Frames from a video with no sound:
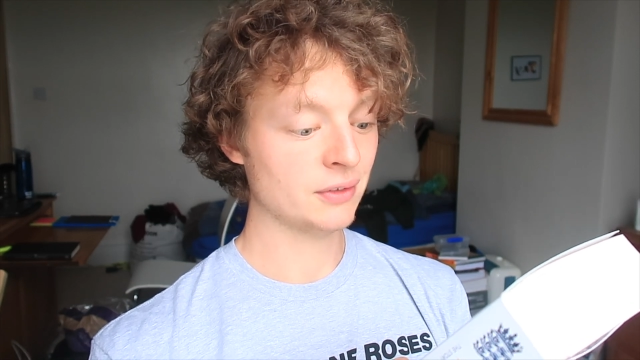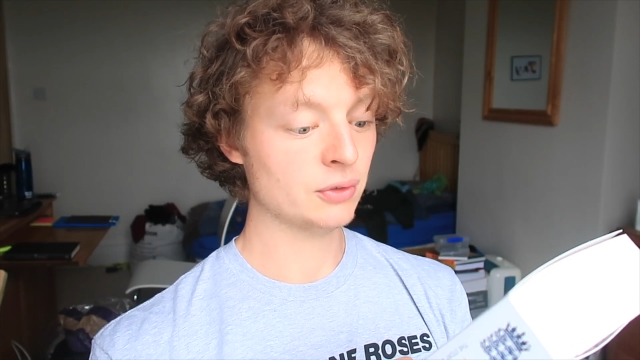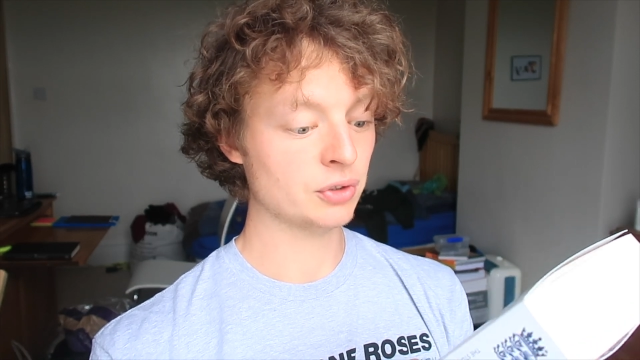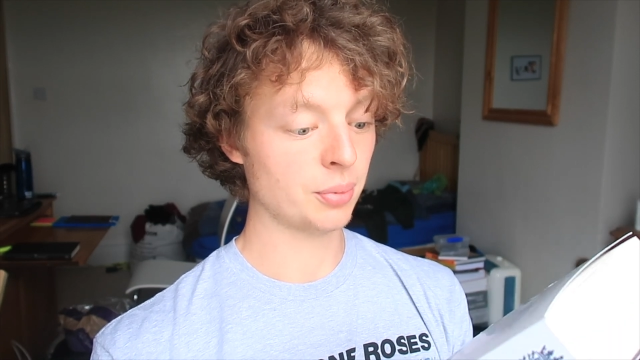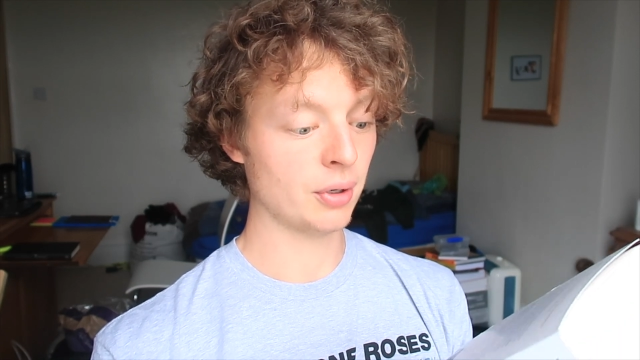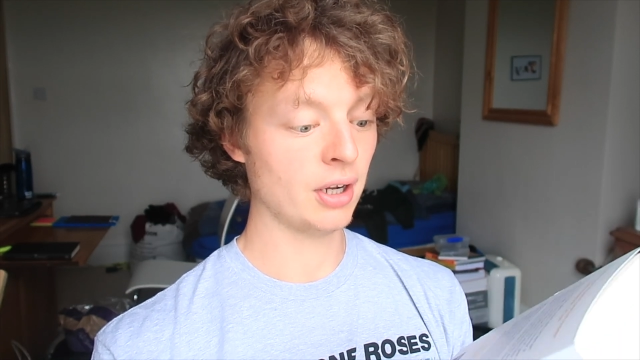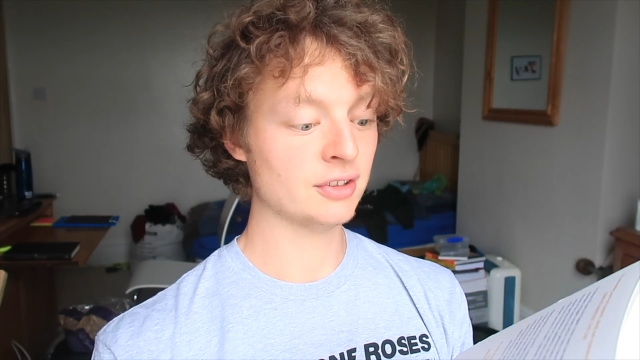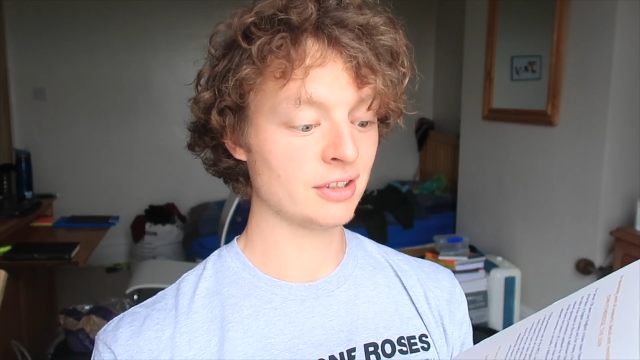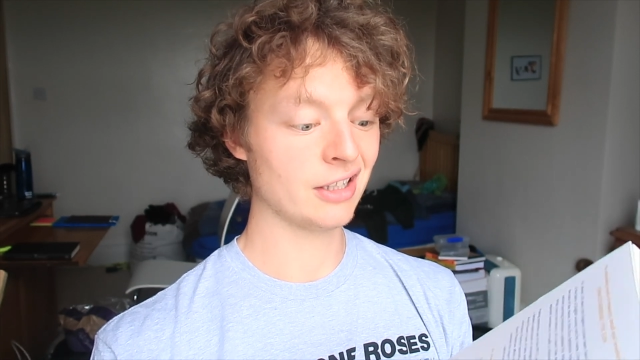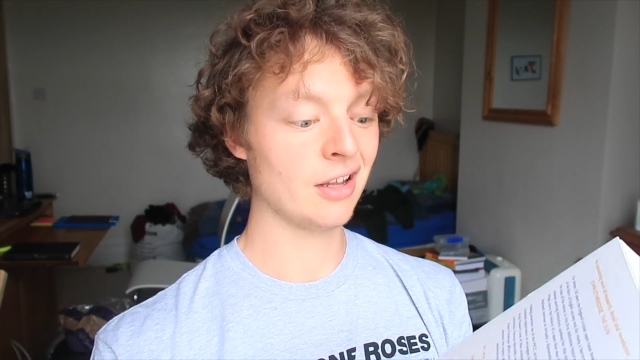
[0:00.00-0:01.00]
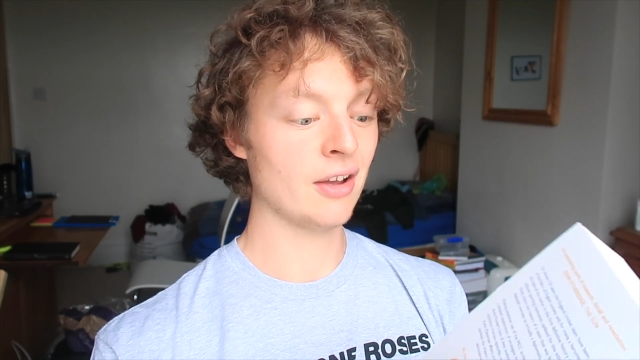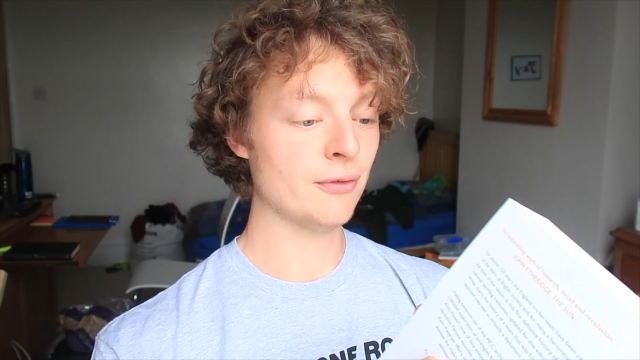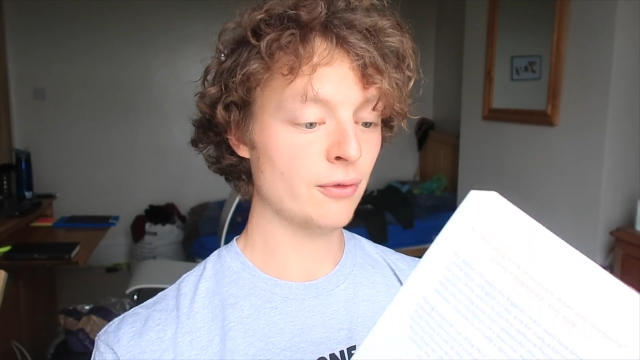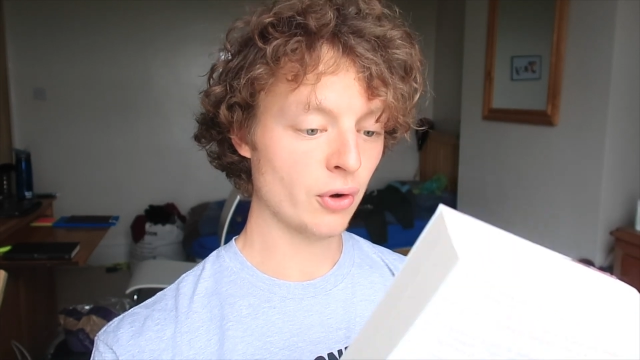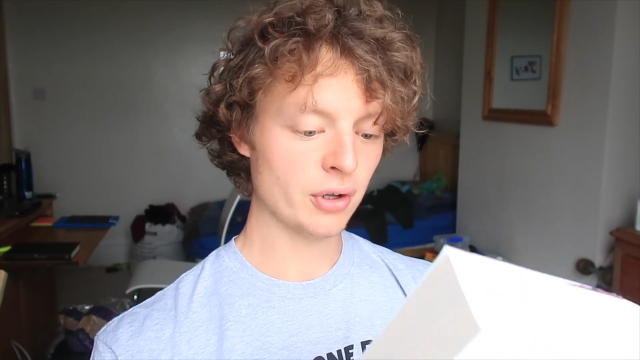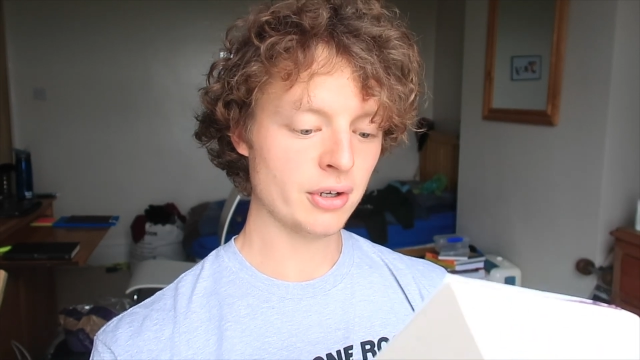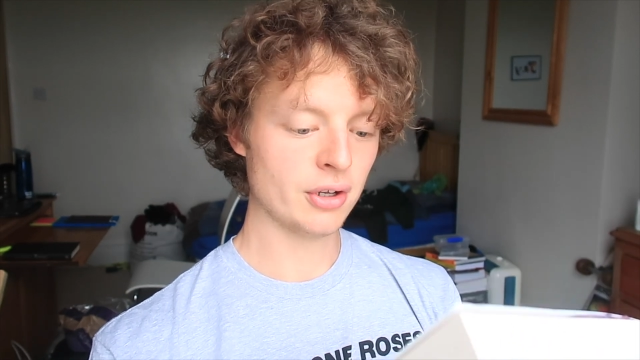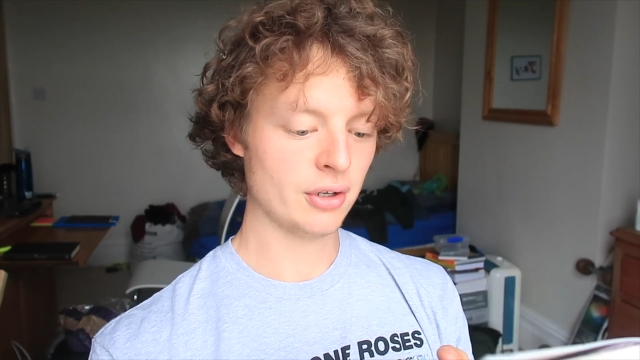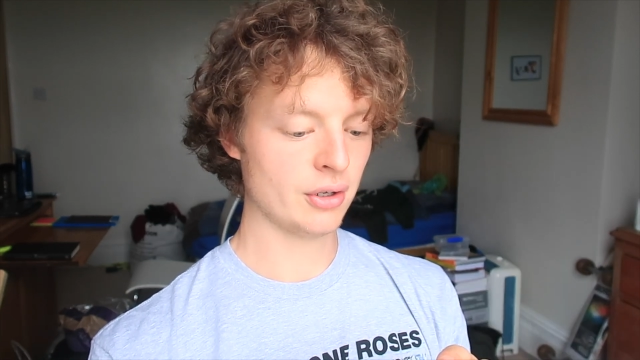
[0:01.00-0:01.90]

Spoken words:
and surprisingly light-footed.